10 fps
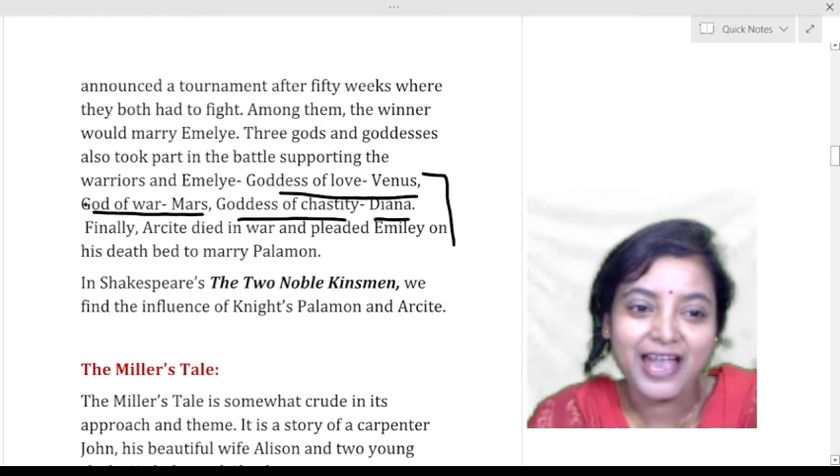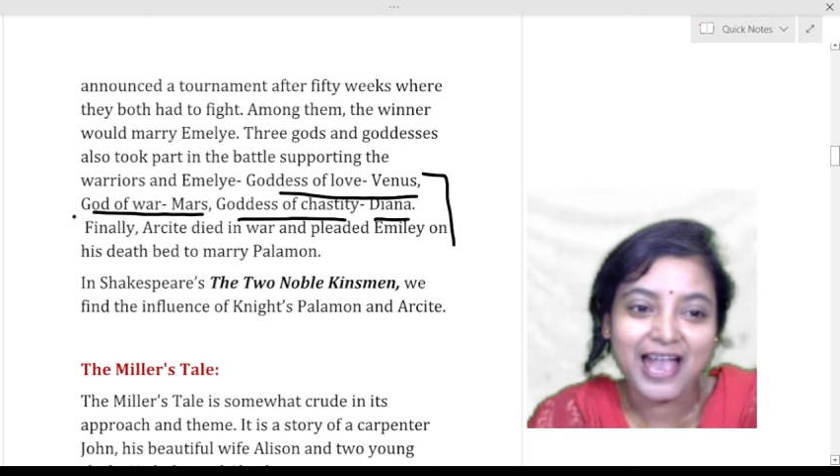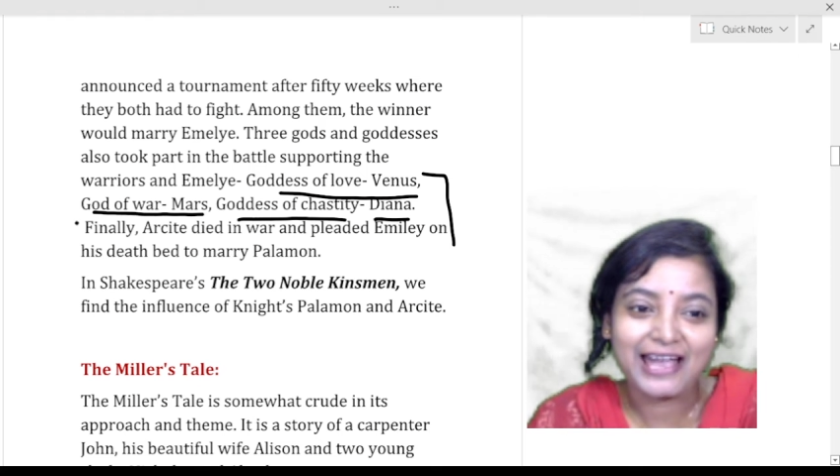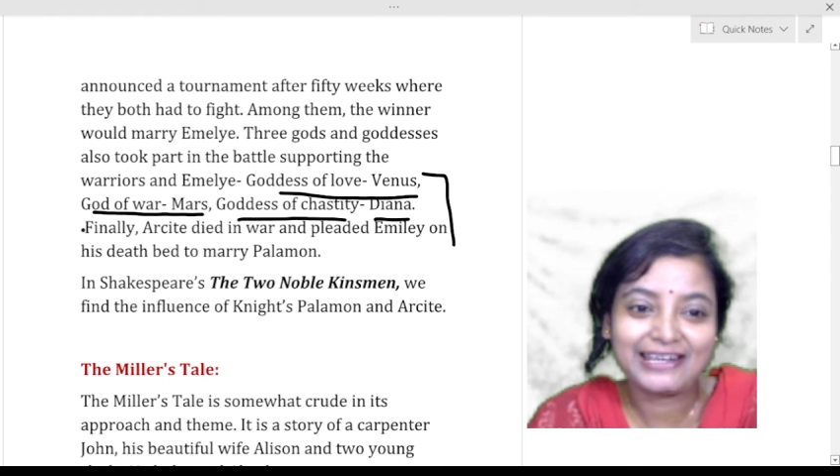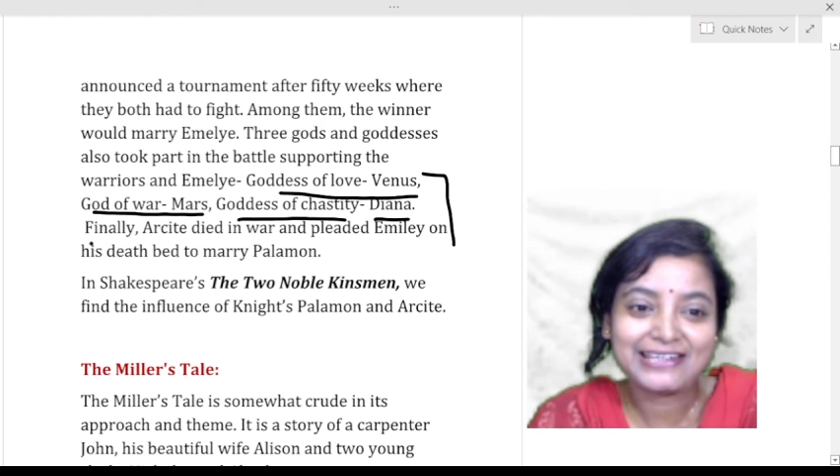
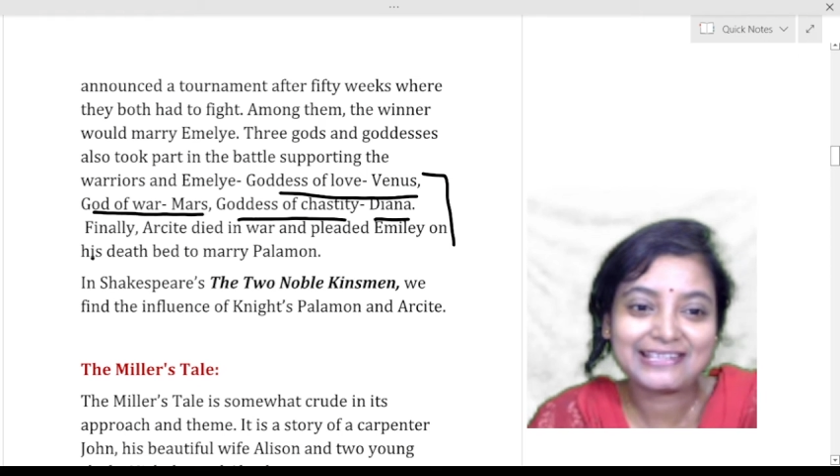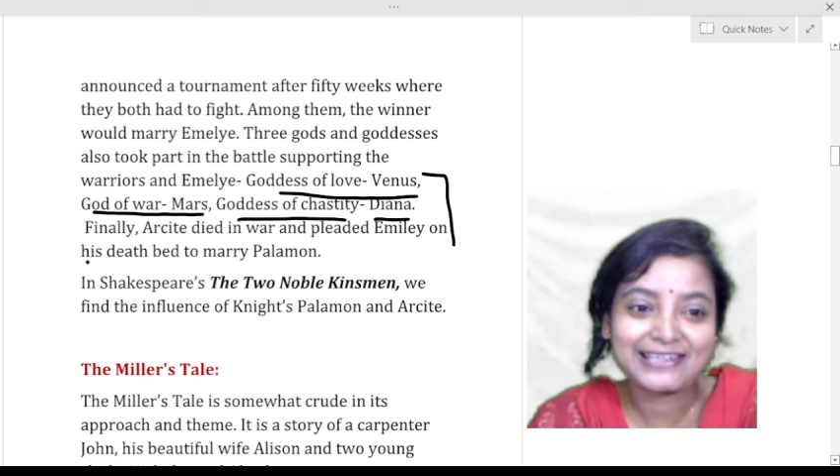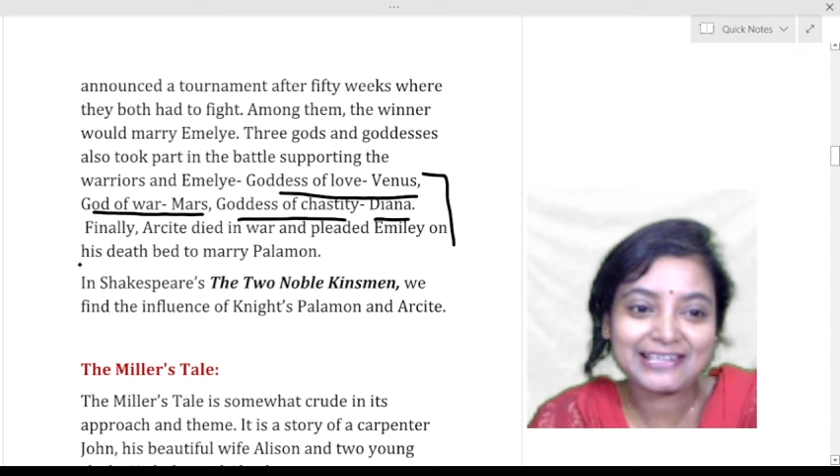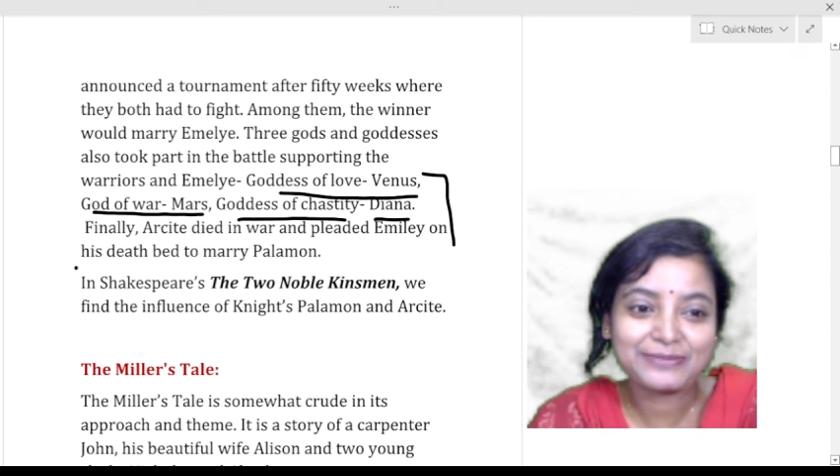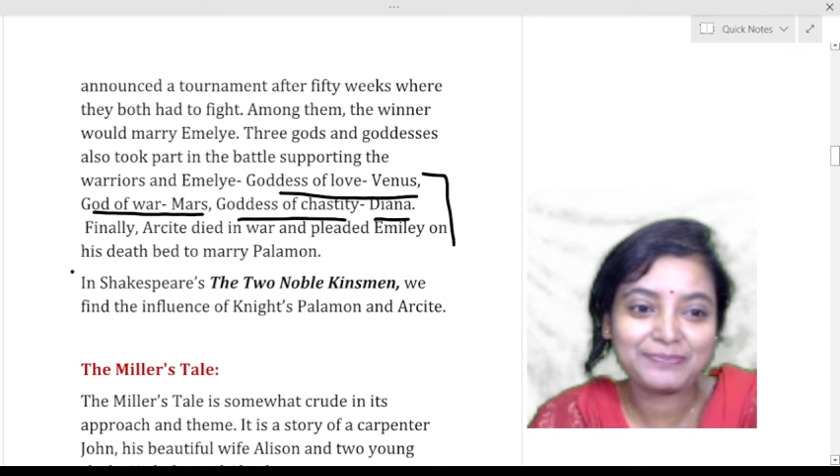And in
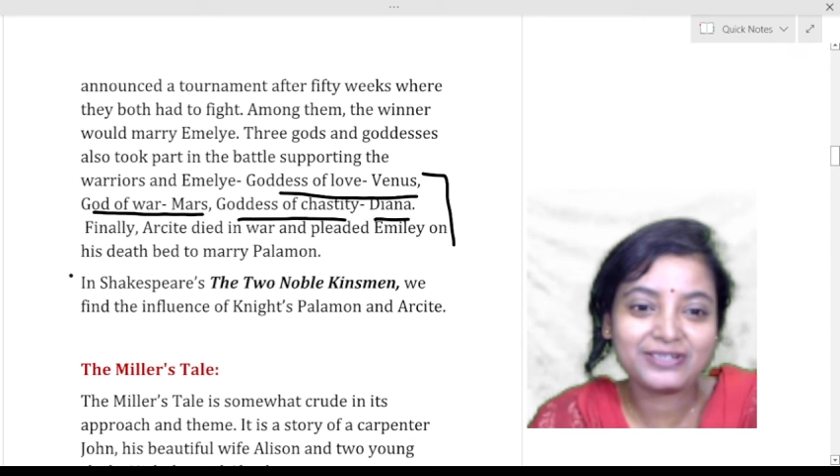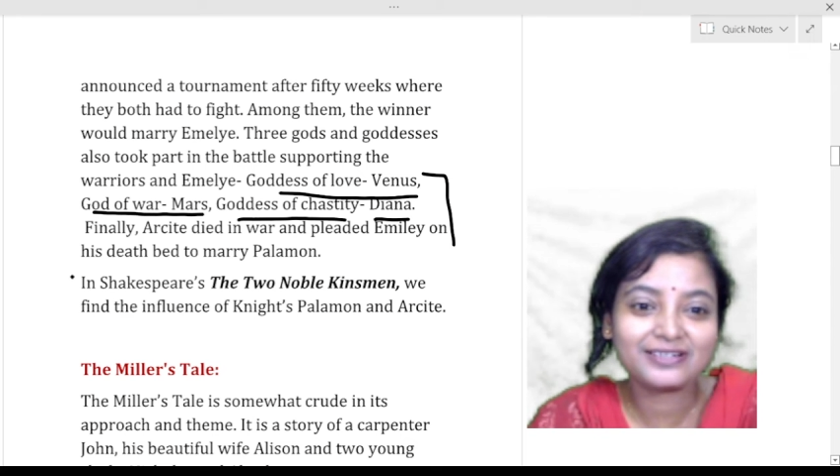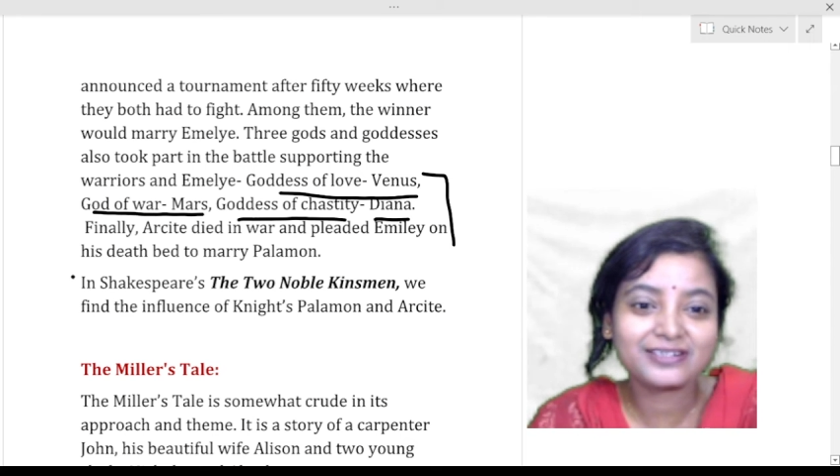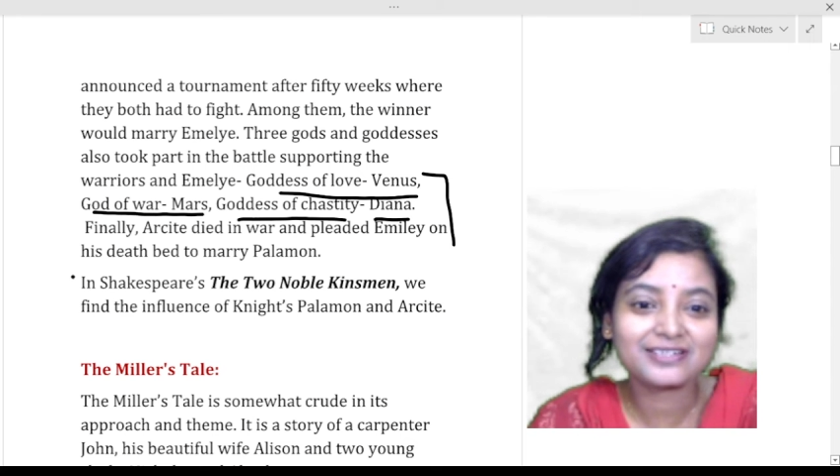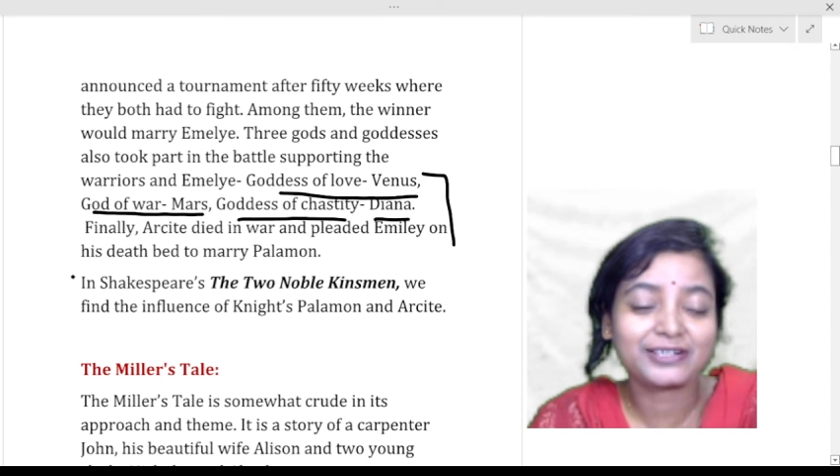
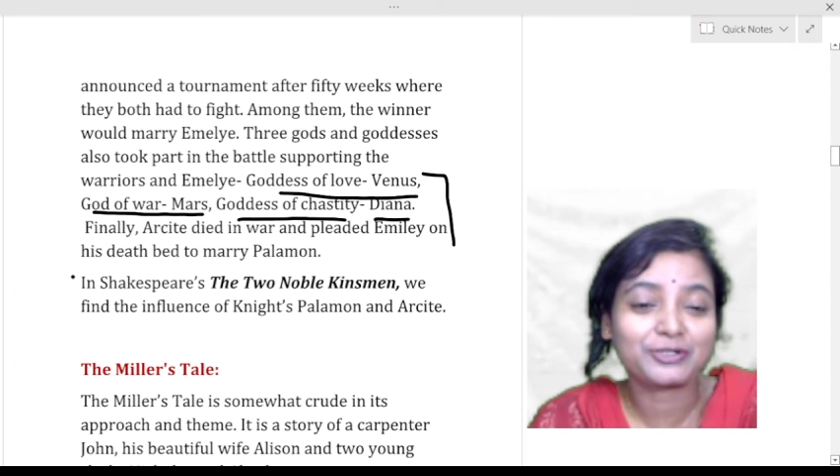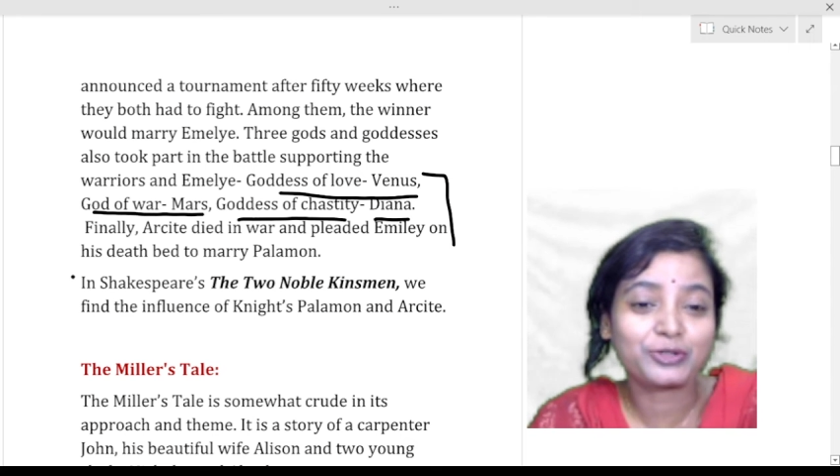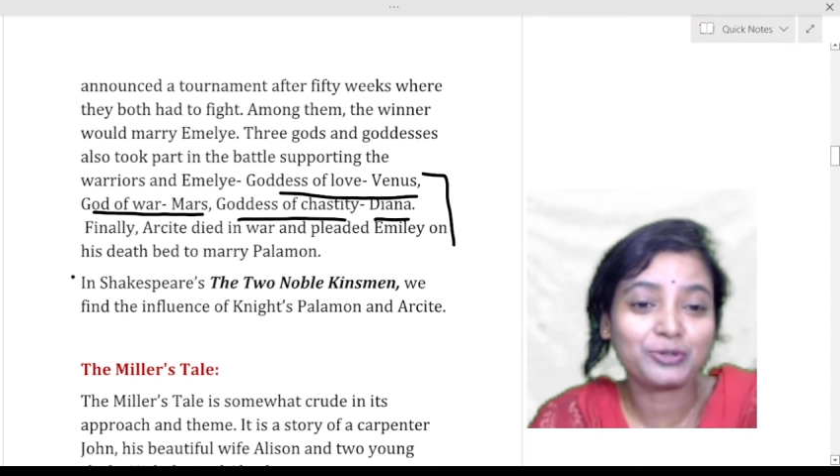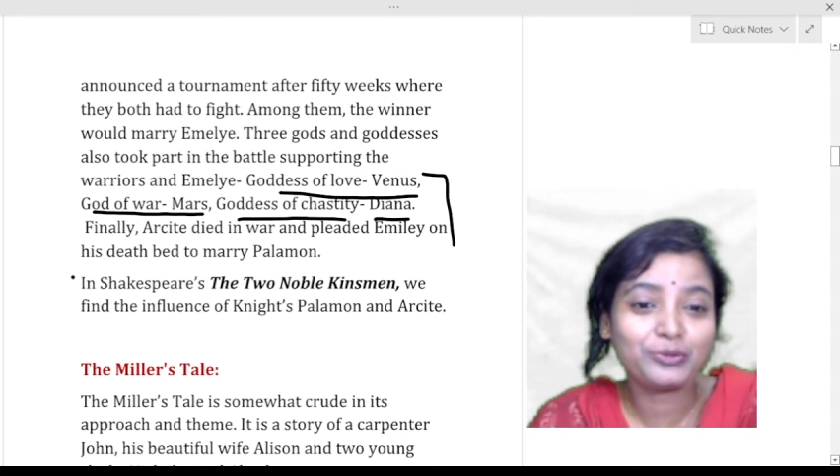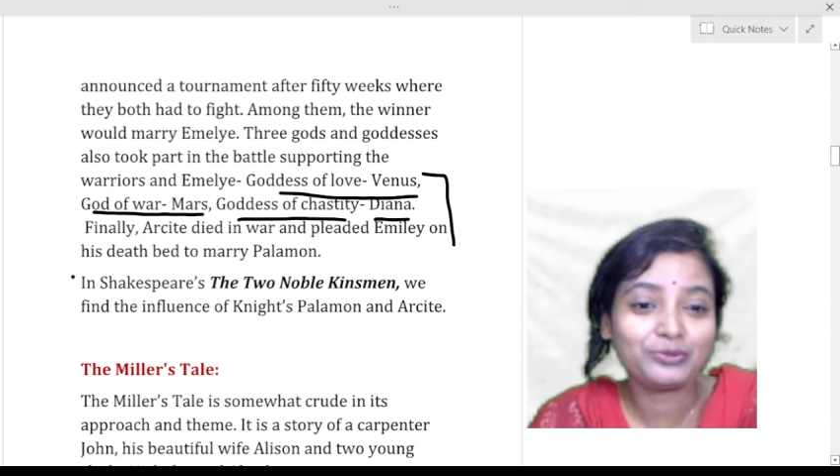Shakespeare's the
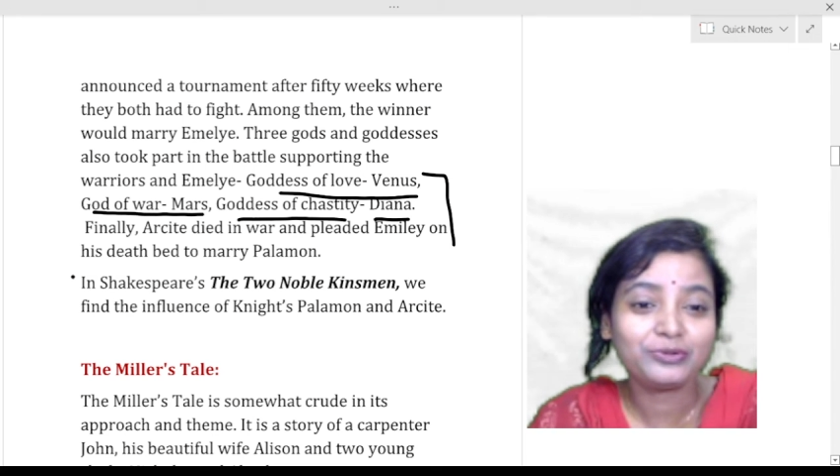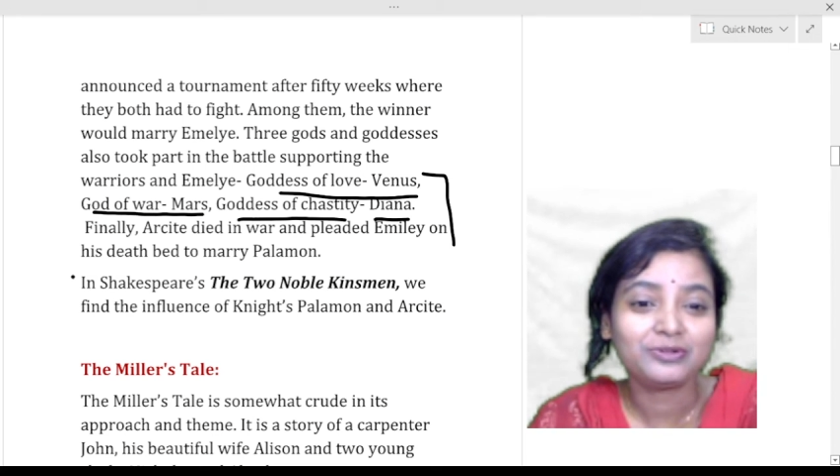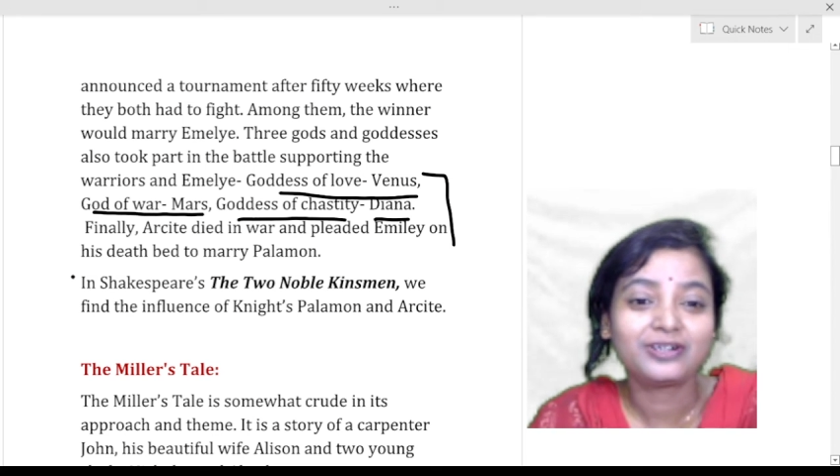two